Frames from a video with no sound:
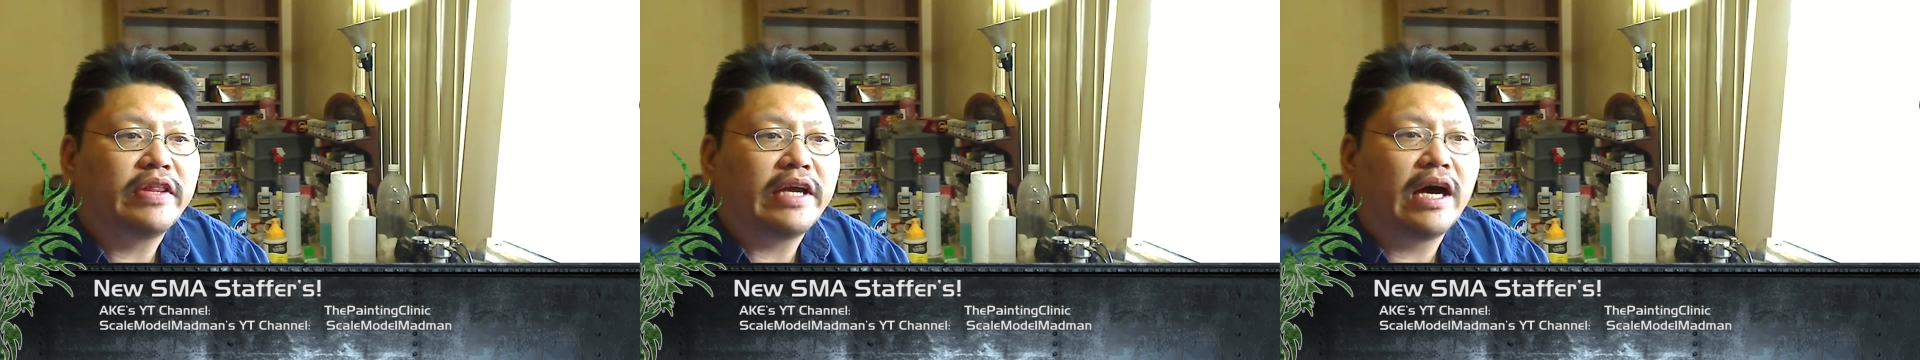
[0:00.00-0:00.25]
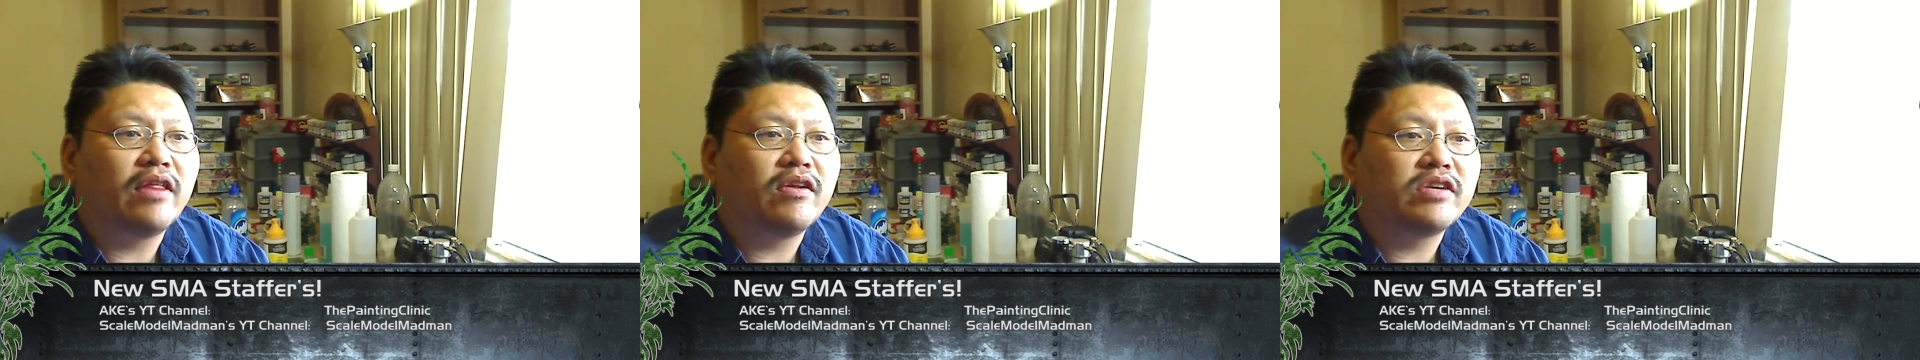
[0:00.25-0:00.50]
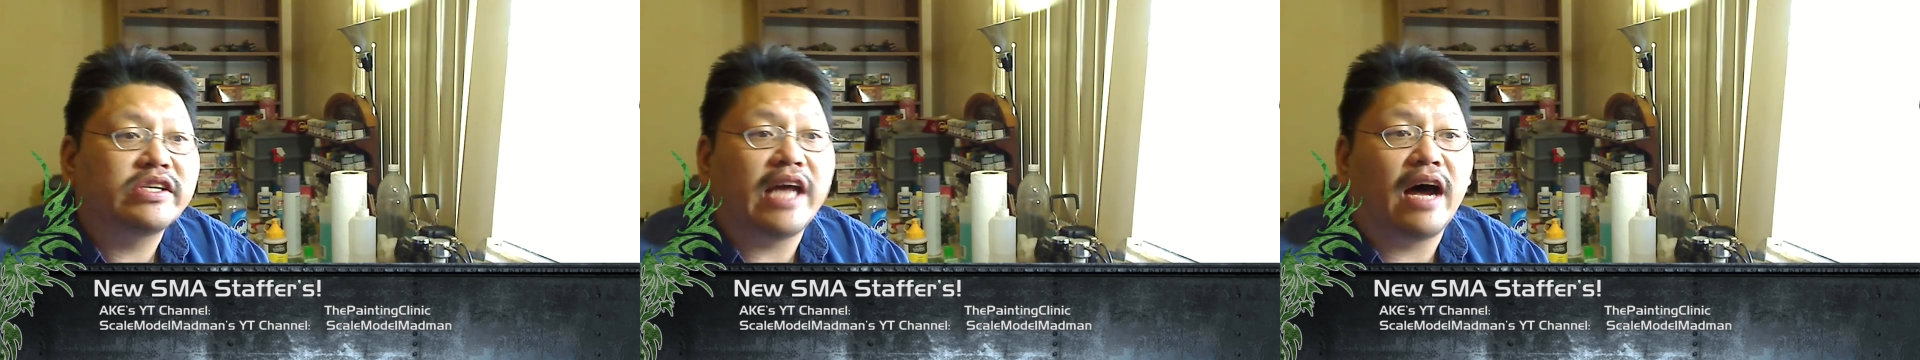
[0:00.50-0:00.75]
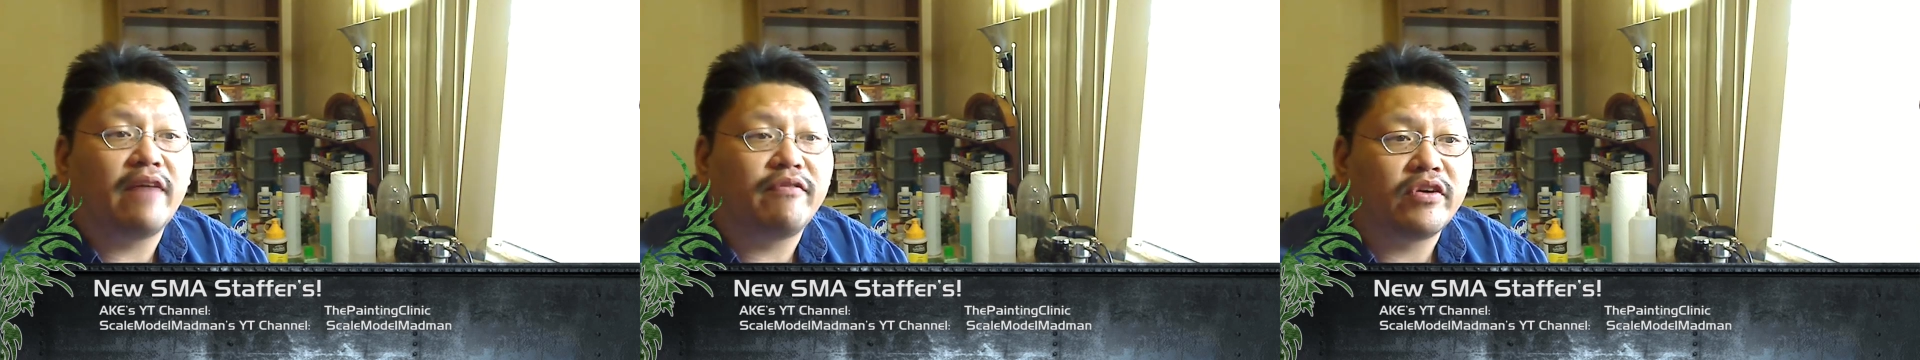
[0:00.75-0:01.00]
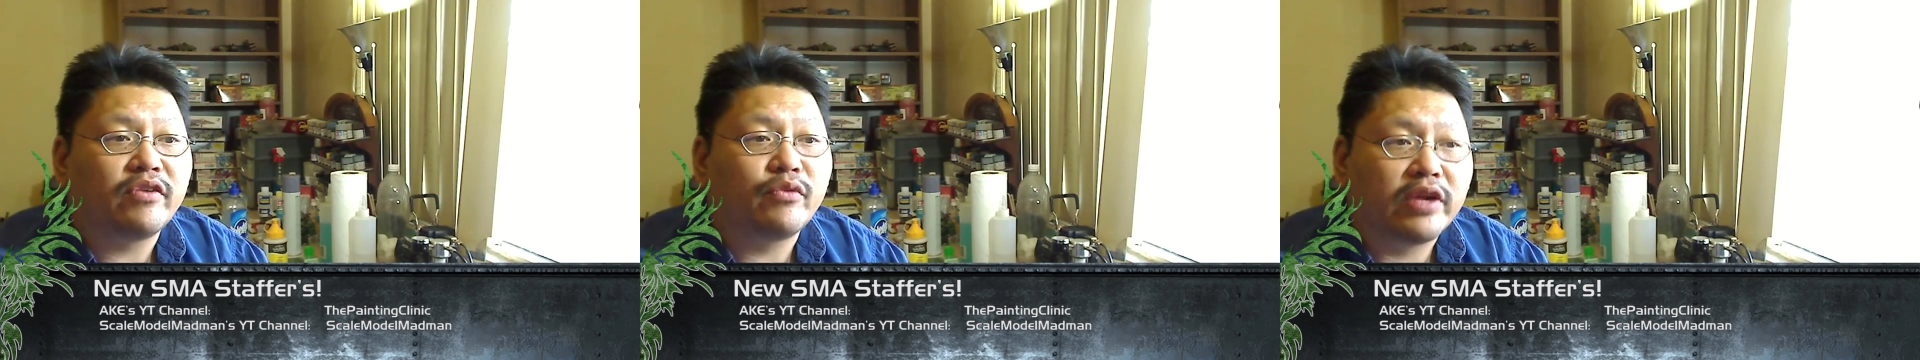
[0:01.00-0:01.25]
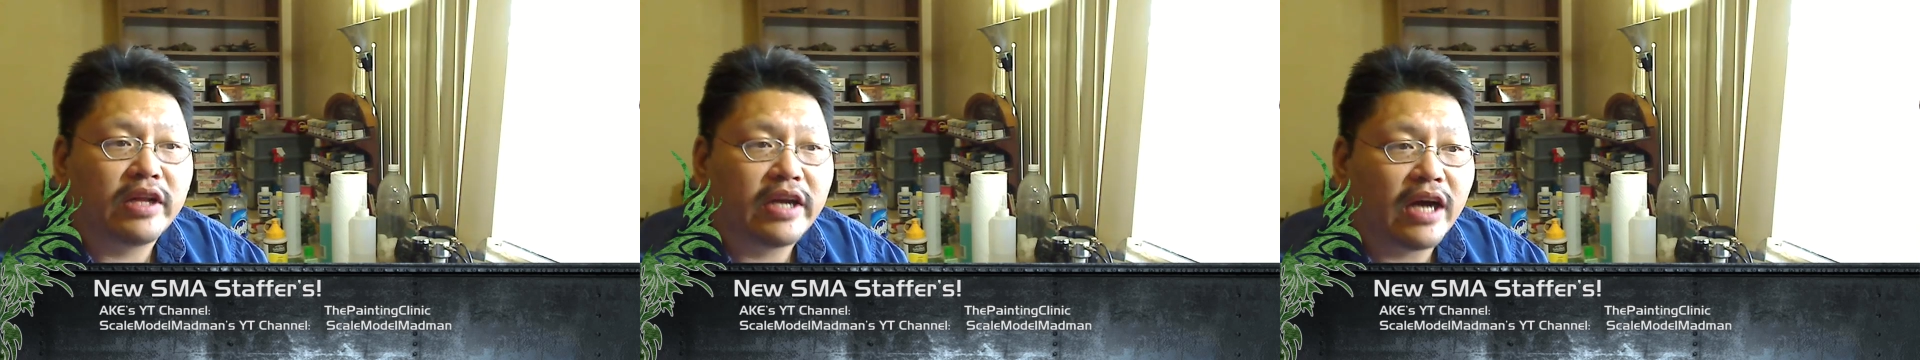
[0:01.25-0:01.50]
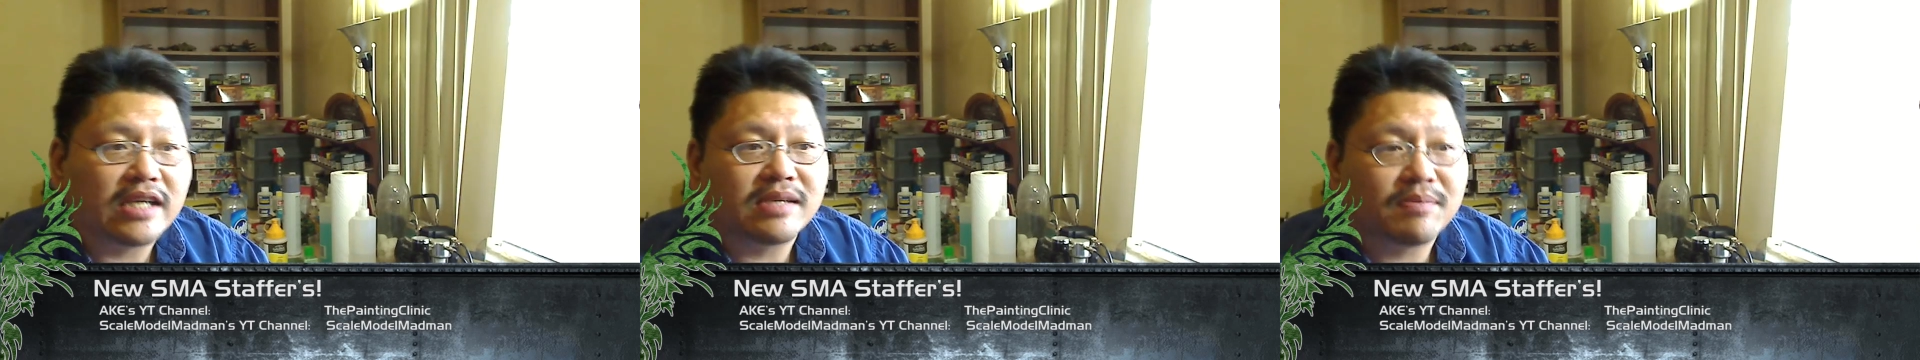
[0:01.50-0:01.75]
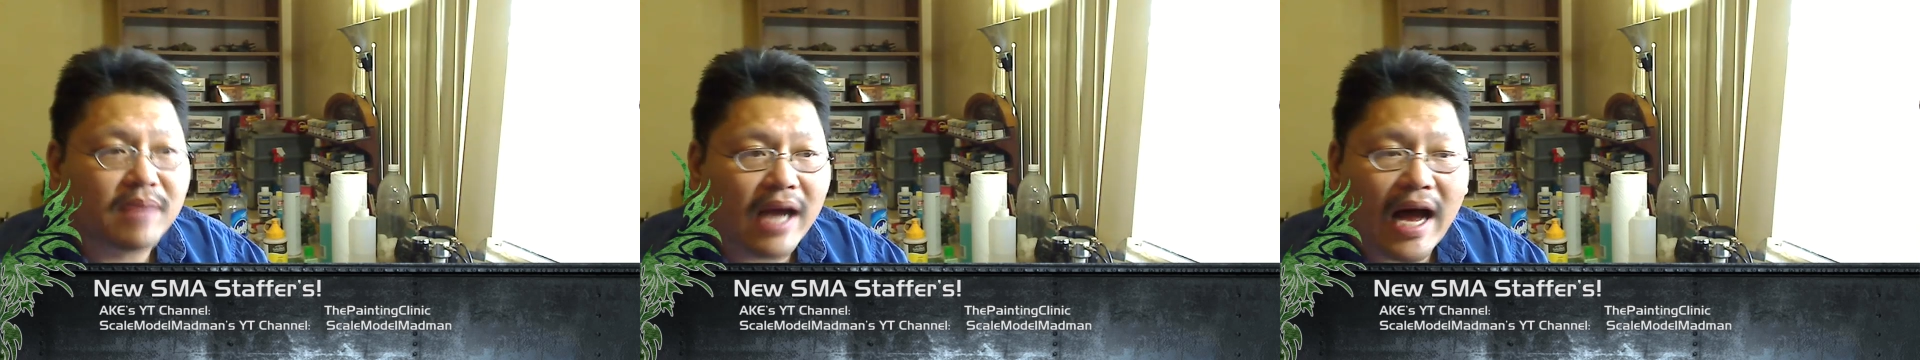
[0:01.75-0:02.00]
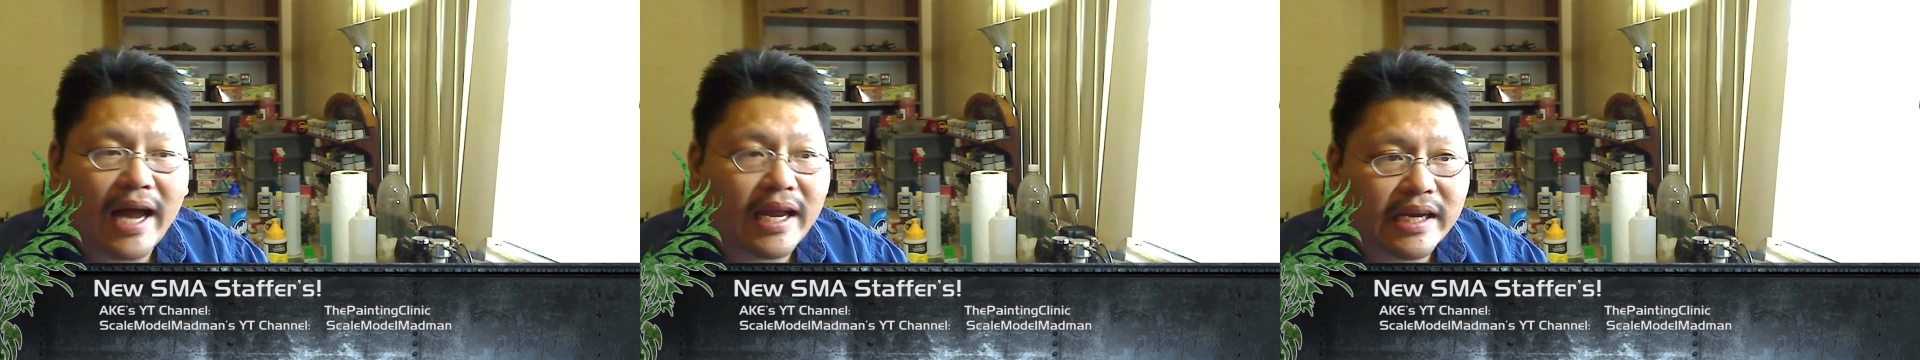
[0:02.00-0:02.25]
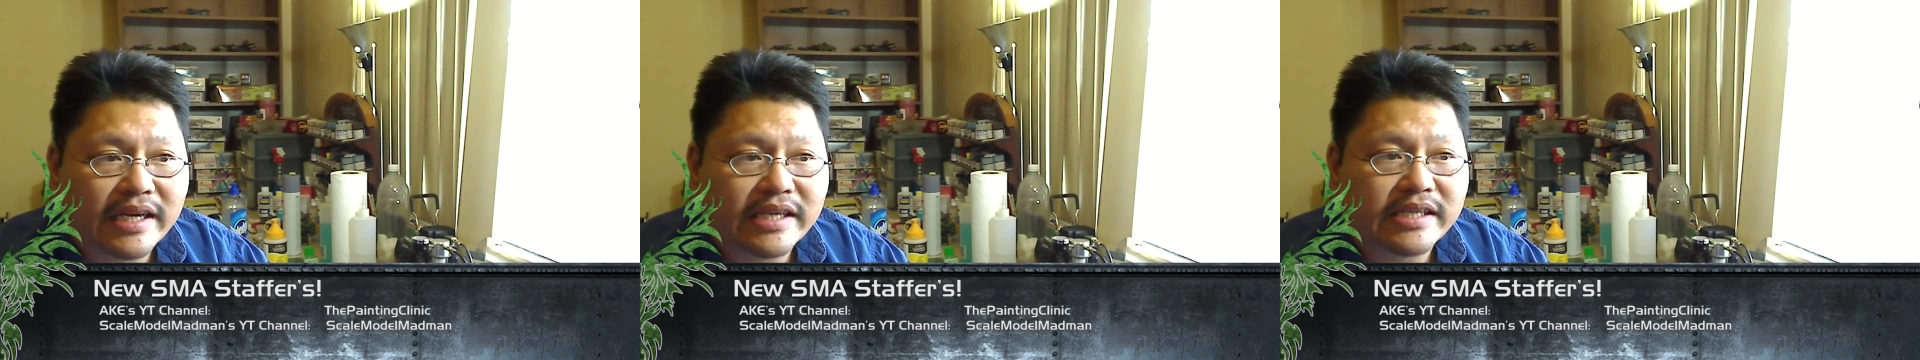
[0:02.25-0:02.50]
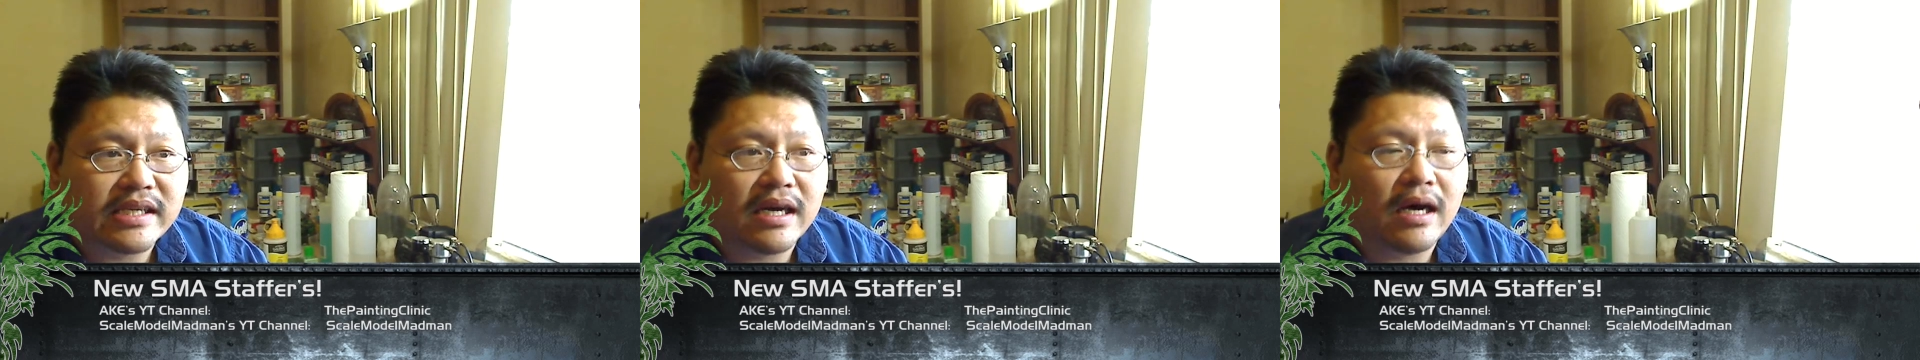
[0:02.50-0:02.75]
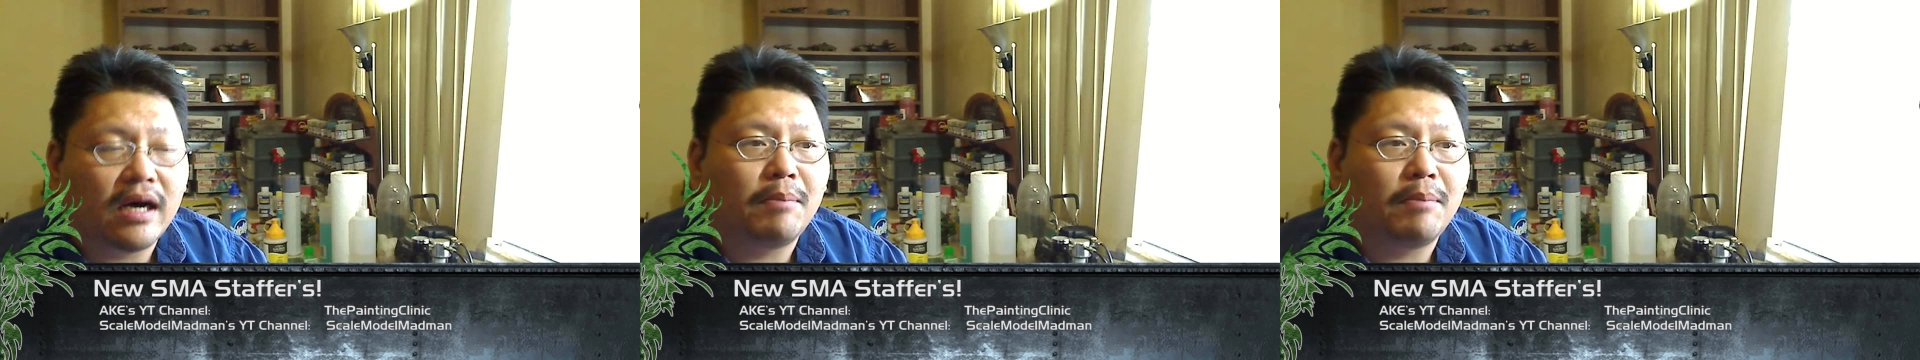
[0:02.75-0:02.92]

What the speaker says: The other staffer, really awesome guy, is